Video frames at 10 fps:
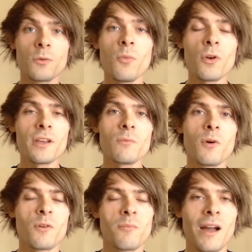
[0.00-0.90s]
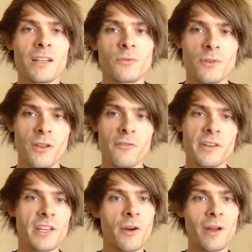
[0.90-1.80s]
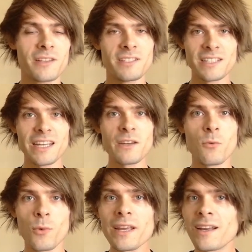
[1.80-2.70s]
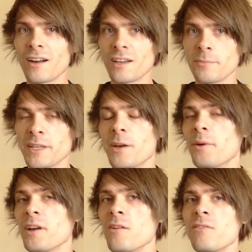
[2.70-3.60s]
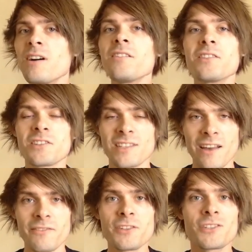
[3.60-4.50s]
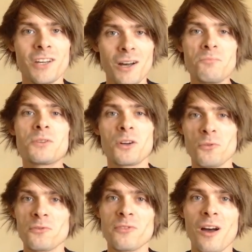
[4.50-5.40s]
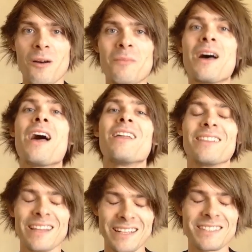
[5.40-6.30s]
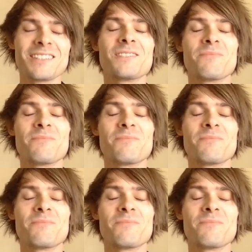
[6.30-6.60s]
Good morning and welcome back to another video, and today we are going to be going over the Savage Cub Gold Farm. Let us